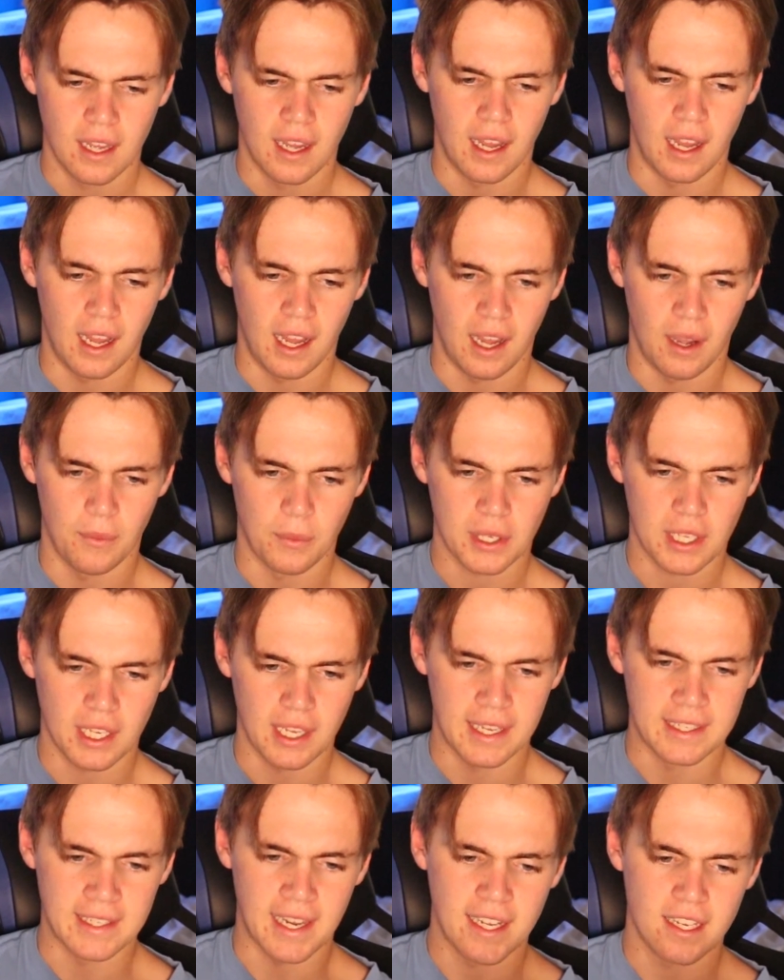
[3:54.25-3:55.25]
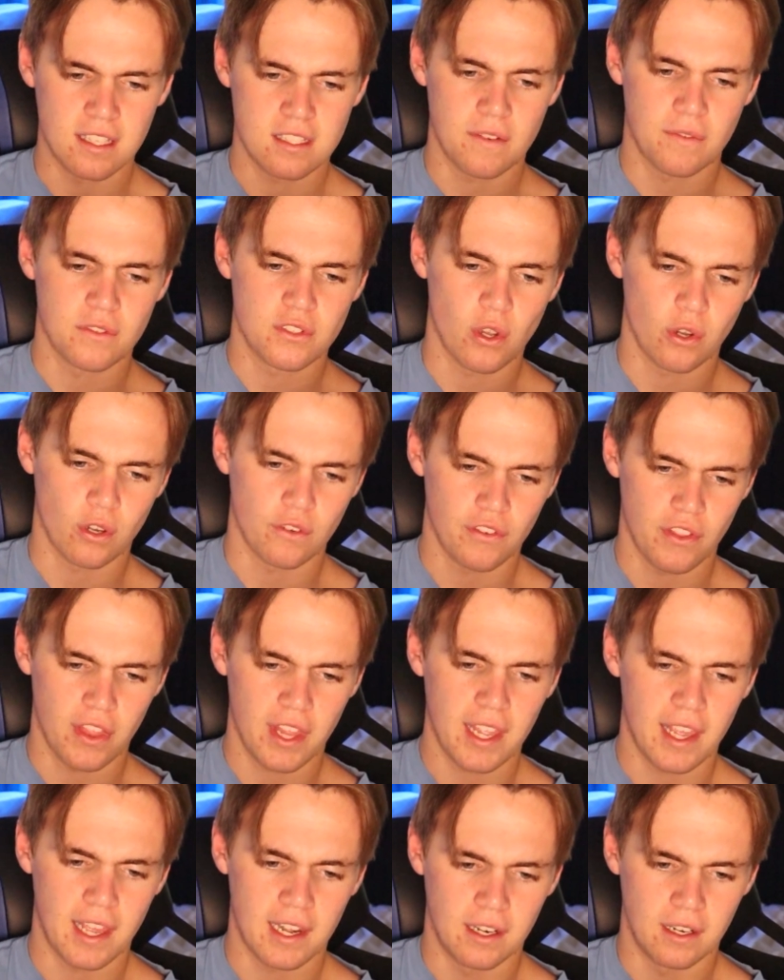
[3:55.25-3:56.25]
Uh, we get an 87 token for
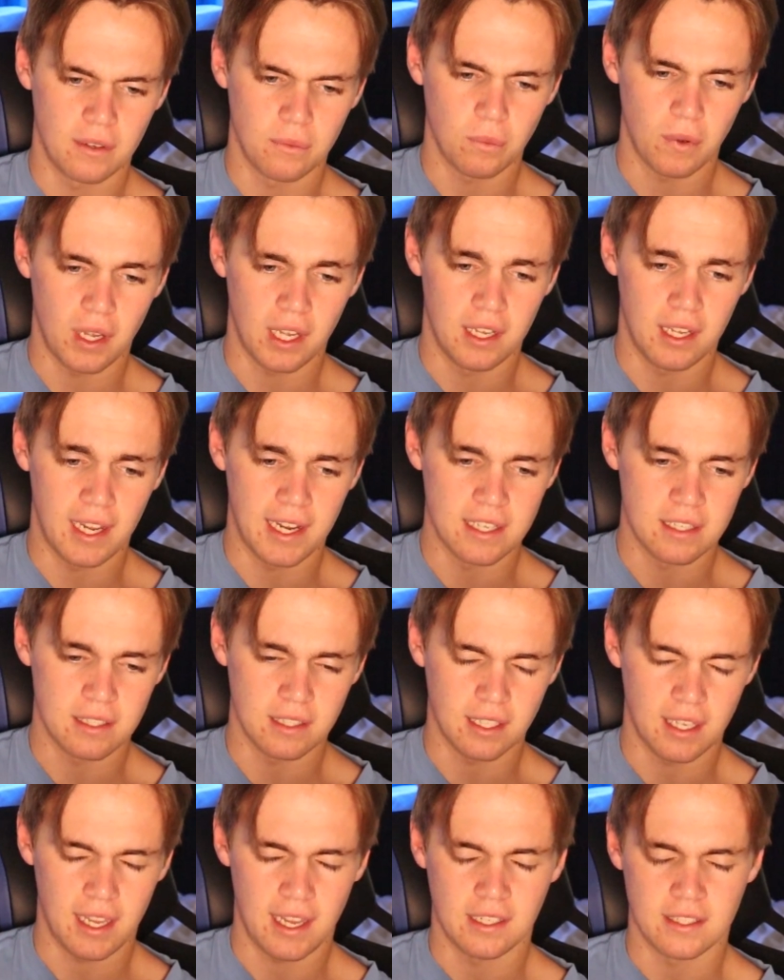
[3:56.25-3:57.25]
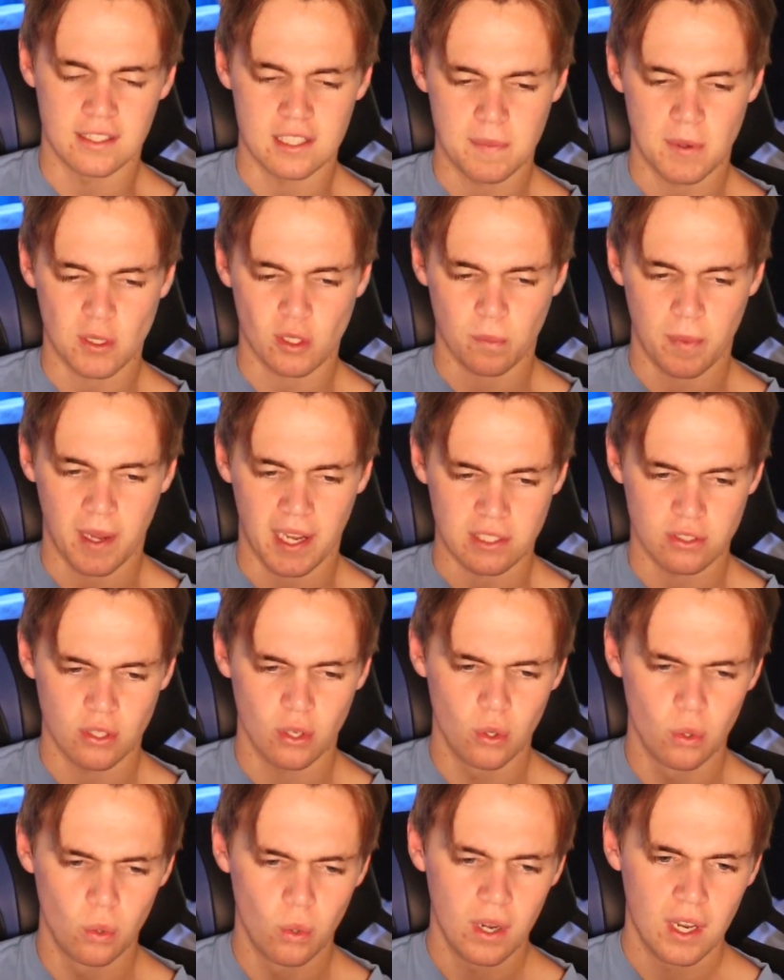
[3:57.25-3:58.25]
that and a, uh, and a special pack
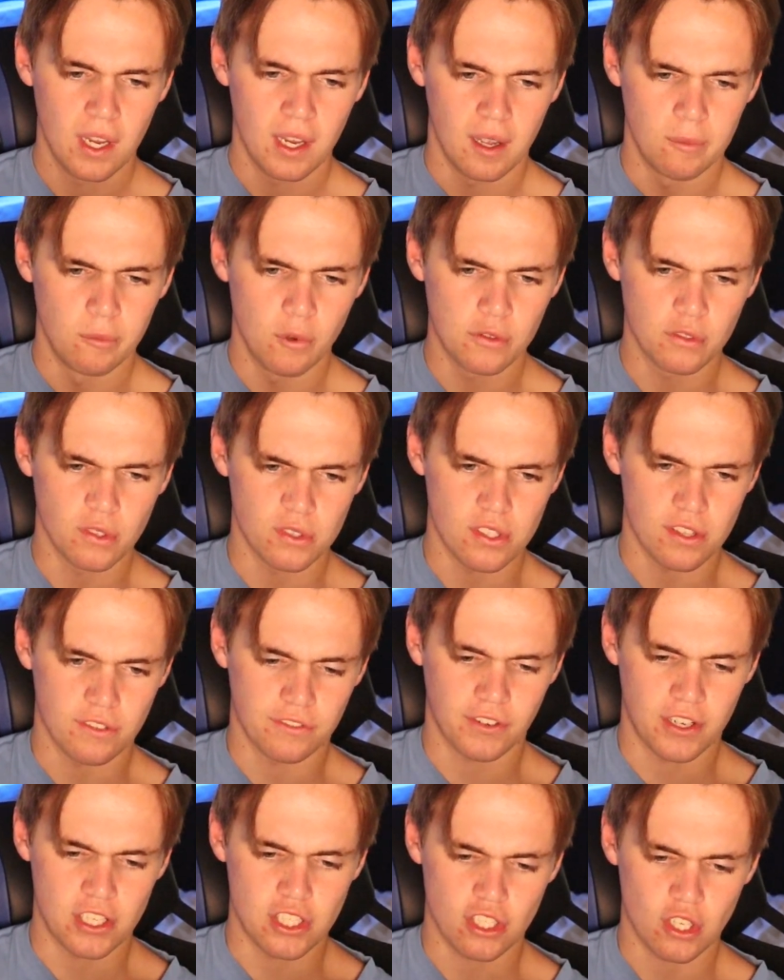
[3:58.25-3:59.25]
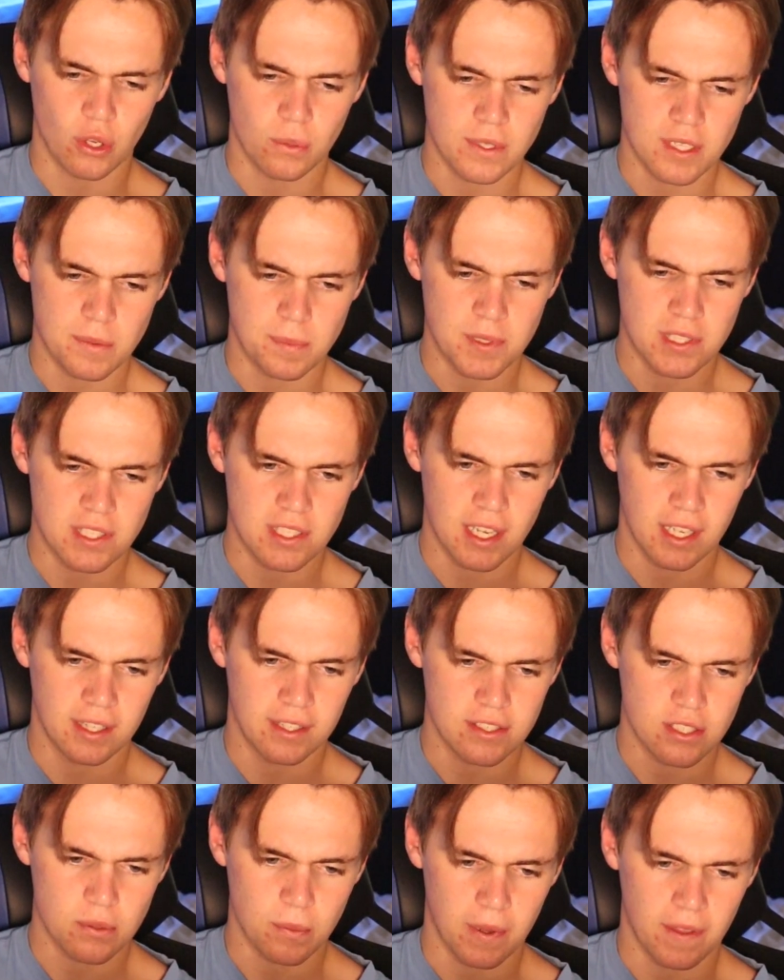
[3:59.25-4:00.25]
too. Moving on to the French Goals SBC,
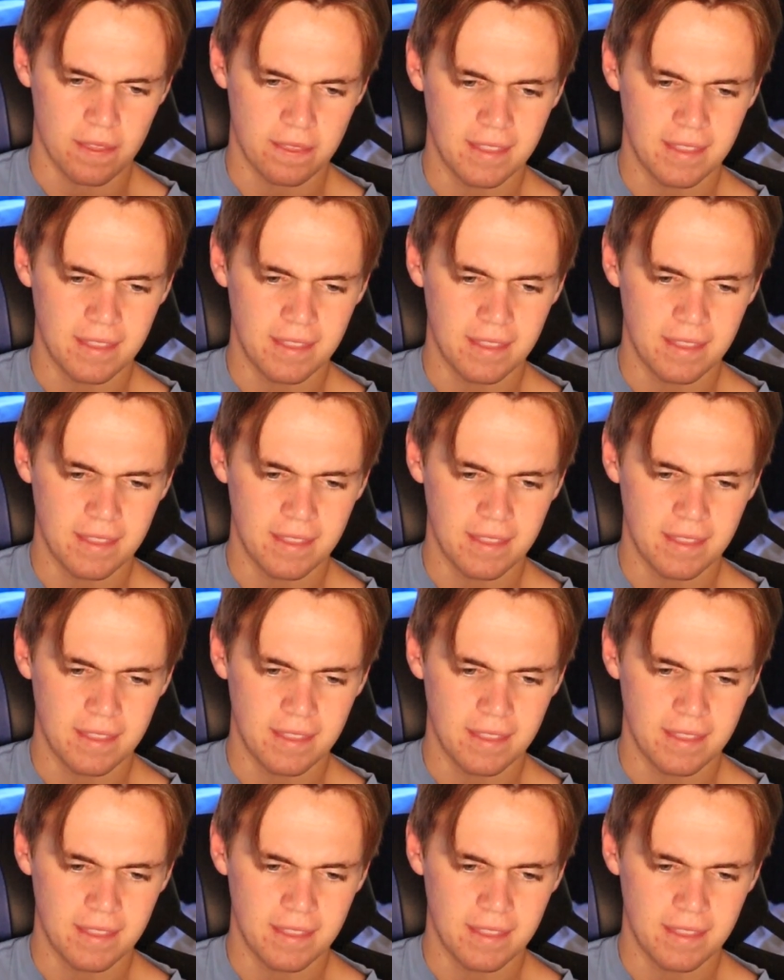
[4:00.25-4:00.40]
this is where